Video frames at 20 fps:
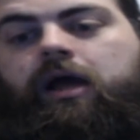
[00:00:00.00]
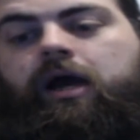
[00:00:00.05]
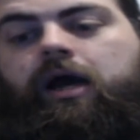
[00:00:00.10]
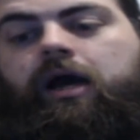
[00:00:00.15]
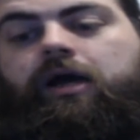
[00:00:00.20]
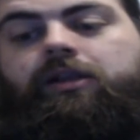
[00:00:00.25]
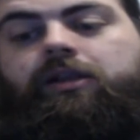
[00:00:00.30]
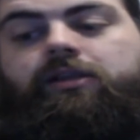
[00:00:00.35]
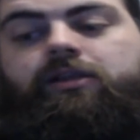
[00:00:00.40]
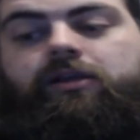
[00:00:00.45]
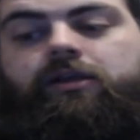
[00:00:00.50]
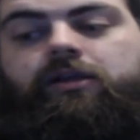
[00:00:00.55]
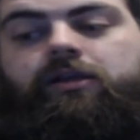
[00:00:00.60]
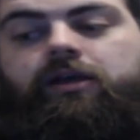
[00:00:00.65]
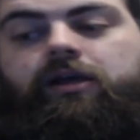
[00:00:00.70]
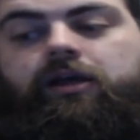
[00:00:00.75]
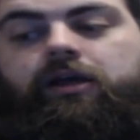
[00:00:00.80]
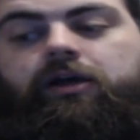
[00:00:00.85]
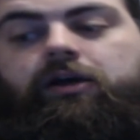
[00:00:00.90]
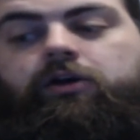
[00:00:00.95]
And
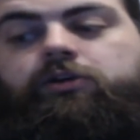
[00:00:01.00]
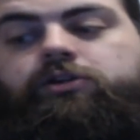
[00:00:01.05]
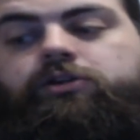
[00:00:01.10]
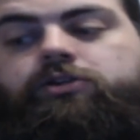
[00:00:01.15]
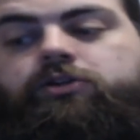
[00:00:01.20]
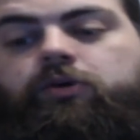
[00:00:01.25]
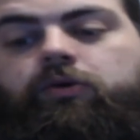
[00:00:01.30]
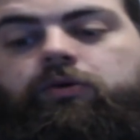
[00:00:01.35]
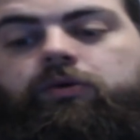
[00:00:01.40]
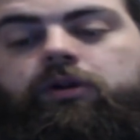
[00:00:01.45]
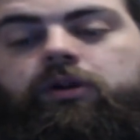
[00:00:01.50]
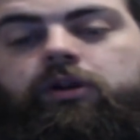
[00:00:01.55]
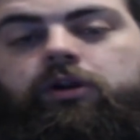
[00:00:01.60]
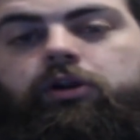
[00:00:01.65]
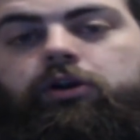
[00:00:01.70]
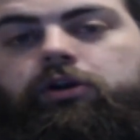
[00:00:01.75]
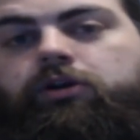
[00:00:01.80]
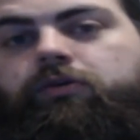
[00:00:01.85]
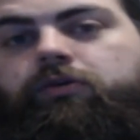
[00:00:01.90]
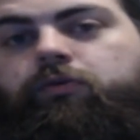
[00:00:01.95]
also,
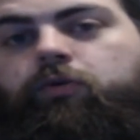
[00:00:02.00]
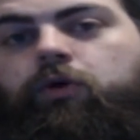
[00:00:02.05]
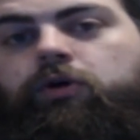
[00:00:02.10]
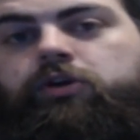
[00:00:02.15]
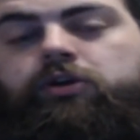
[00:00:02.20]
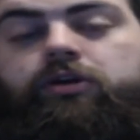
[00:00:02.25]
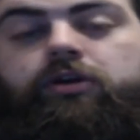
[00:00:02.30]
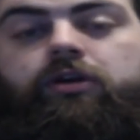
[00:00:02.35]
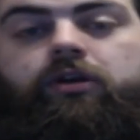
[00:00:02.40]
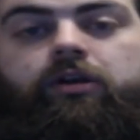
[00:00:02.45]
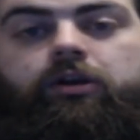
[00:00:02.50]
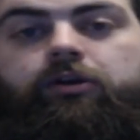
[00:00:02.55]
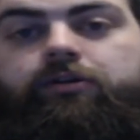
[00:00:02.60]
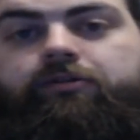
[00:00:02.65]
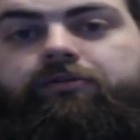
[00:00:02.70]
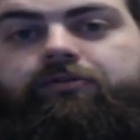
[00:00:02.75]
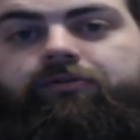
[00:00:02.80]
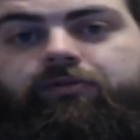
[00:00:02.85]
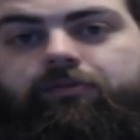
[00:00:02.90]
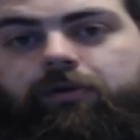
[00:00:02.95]
look at what you can
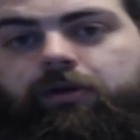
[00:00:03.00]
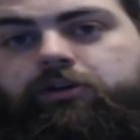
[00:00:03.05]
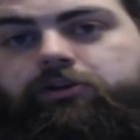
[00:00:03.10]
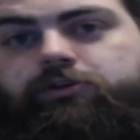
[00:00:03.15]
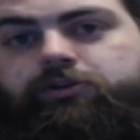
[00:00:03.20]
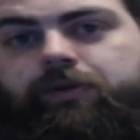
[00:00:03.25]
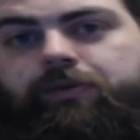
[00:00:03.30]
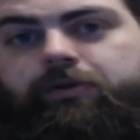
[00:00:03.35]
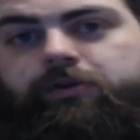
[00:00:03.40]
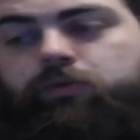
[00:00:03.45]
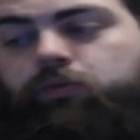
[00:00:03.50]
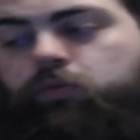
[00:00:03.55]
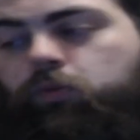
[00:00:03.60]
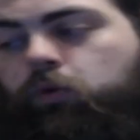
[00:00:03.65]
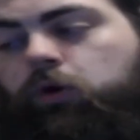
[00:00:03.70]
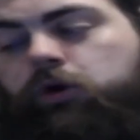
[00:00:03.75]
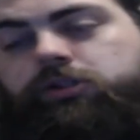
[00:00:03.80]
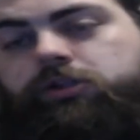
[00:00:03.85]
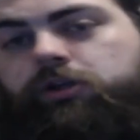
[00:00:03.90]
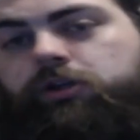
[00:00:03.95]
learn from other streamers.
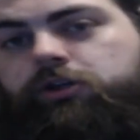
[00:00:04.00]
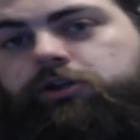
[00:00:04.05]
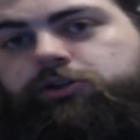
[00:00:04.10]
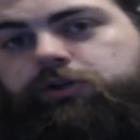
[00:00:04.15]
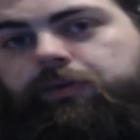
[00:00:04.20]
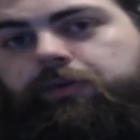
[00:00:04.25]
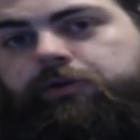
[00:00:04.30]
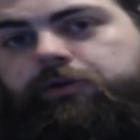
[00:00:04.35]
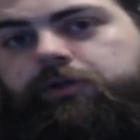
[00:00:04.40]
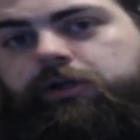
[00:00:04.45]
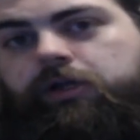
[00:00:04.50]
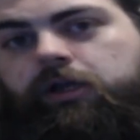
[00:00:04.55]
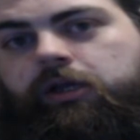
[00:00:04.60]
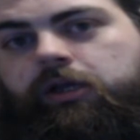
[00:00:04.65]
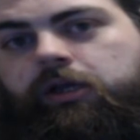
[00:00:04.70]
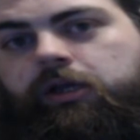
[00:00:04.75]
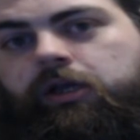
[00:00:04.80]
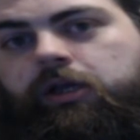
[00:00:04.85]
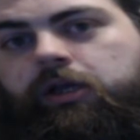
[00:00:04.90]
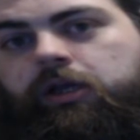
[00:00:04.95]
Watch other streamers.
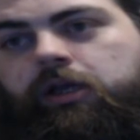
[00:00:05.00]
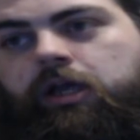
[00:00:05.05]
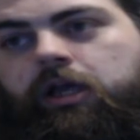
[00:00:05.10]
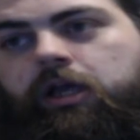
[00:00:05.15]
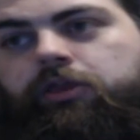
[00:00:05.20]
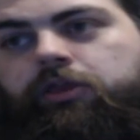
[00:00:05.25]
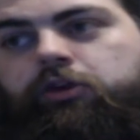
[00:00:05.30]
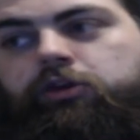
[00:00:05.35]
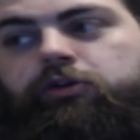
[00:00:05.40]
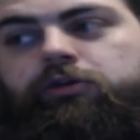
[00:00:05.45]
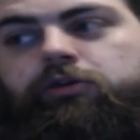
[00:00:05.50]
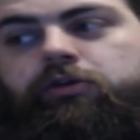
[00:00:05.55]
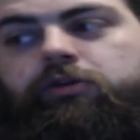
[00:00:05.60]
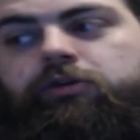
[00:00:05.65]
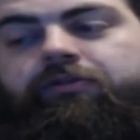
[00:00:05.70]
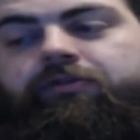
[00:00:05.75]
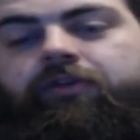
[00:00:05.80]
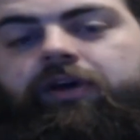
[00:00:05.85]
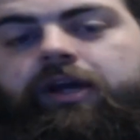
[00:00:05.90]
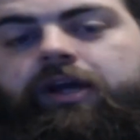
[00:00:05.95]
You'll
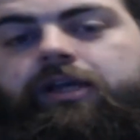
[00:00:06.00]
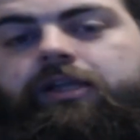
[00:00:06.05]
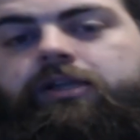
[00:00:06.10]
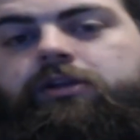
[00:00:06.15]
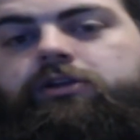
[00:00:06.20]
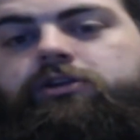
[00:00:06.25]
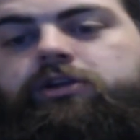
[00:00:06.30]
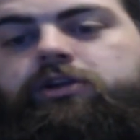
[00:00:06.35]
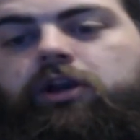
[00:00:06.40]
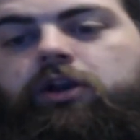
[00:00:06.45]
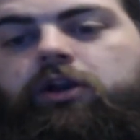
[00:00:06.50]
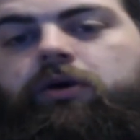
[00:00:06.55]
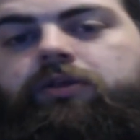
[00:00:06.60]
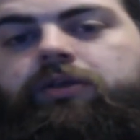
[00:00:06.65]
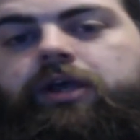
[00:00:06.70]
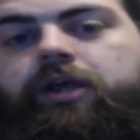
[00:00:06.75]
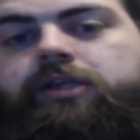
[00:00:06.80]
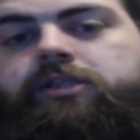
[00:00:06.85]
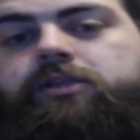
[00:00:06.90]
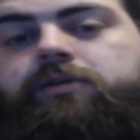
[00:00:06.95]
find that there's a lot of
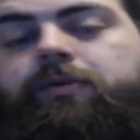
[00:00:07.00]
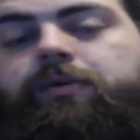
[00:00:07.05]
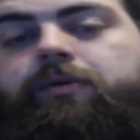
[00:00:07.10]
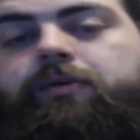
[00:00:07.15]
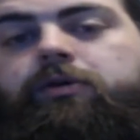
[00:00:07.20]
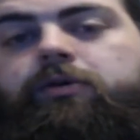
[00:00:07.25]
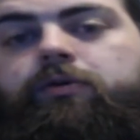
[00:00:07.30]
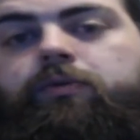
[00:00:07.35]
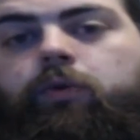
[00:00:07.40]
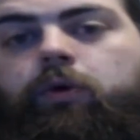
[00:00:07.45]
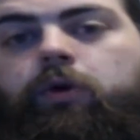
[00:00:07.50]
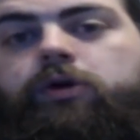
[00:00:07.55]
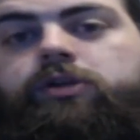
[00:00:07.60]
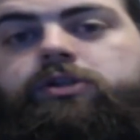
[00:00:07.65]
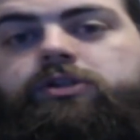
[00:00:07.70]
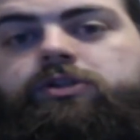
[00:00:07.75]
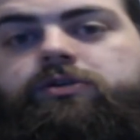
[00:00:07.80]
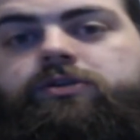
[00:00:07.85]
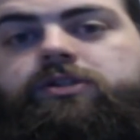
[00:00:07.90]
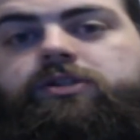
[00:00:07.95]
things that maybe you'll watch
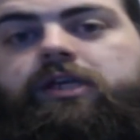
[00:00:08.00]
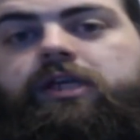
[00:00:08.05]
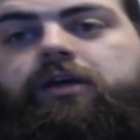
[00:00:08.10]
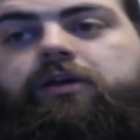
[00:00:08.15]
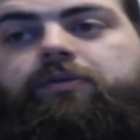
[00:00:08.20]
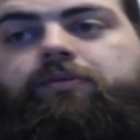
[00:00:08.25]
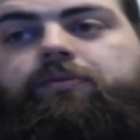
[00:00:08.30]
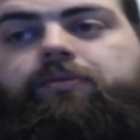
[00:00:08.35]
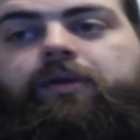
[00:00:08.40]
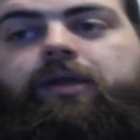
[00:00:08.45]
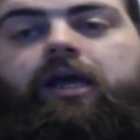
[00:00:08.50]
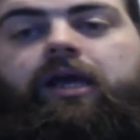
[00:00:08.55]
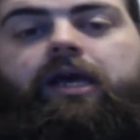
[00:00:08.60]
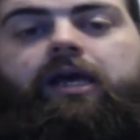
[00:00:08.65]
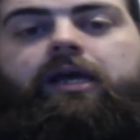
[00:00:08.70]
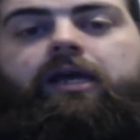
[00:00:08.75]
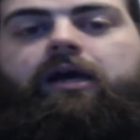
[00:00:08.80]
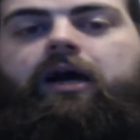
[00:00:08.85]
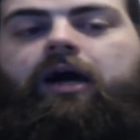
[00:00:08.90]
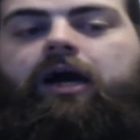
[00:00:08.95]
and you'll see and be like,
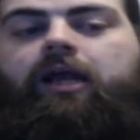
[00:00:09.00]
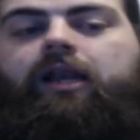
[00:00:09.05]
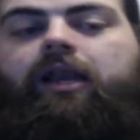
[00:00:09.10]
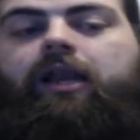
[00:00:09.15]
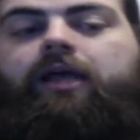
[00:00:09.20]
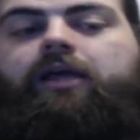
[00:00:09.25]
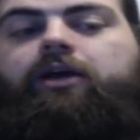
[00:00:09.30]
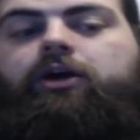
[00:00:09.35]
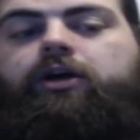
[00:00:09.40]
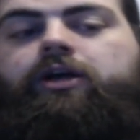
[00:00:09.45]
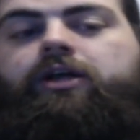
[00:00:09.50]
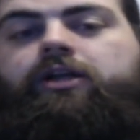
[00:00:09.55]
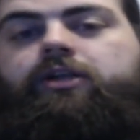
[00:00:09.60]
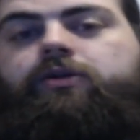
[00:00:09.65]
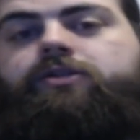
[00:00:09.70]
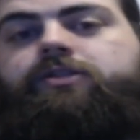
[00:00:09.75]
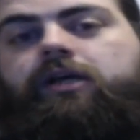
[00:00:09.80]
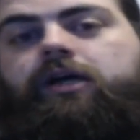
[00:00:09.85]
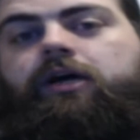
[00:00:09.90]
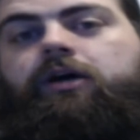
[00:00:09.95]
hey, I like how he
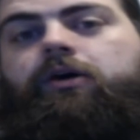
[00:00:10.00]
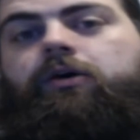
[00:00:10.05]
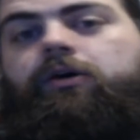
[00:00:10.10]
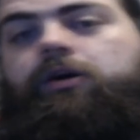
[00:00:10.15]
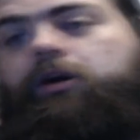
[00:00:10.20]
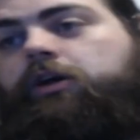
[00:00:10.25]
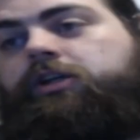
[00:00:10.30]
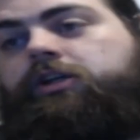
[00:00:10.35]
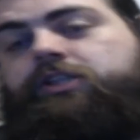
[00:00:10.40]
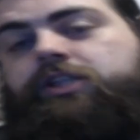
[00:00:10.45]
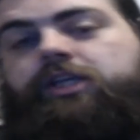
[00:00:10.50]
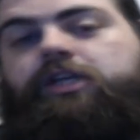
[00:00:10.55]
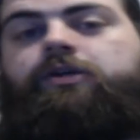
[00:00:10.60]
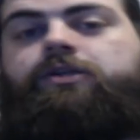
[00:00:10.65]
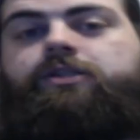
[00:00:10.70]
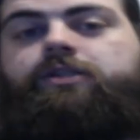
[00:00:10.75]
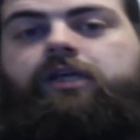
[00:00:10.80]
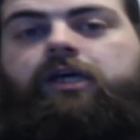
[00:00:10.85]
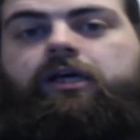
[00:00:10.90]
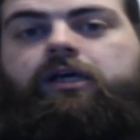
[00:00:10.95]
does that, or how she
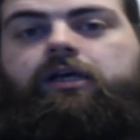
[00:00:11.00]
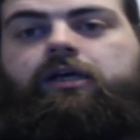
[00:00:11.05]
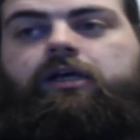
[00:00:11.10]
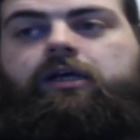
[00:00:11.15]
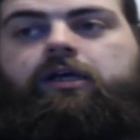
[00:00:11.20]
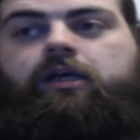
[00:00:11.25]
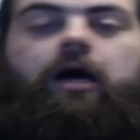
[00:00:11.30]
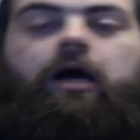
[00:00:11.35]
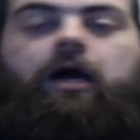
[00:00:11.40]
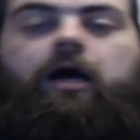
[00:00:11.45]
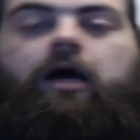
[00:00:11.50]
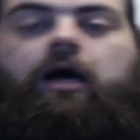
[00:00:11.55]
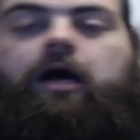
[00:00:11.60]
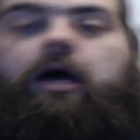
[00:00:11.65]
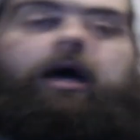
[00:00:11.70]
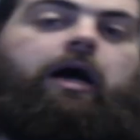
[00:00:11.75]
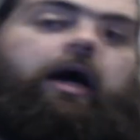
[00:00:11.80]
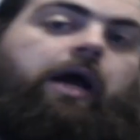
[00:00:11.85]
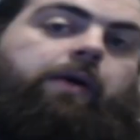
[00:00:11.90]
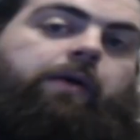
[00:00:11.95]
does that,
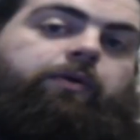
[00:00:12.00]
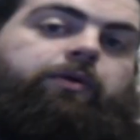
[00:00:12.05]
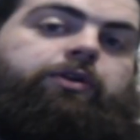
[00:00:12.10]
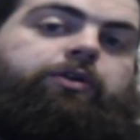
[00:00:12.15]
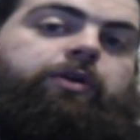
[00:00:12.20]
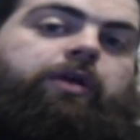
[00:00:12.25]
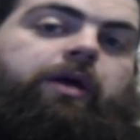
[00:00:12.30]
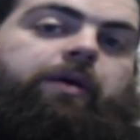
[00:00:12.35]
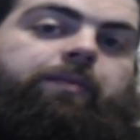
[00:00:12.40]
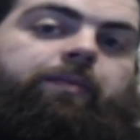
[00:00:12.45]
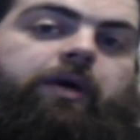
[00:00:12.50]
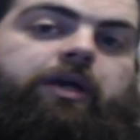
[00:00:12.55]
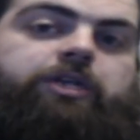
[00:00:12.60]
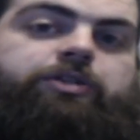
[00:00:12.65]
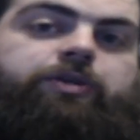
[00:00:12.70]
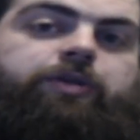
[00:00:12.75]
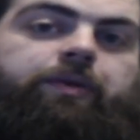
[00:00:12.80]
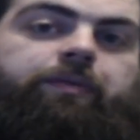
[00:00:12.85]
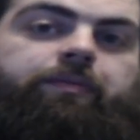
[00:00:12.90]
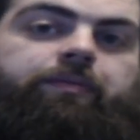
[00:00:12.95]
I'm going to do that in my
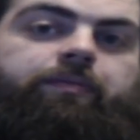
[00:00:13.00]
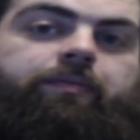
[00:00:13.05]
stream.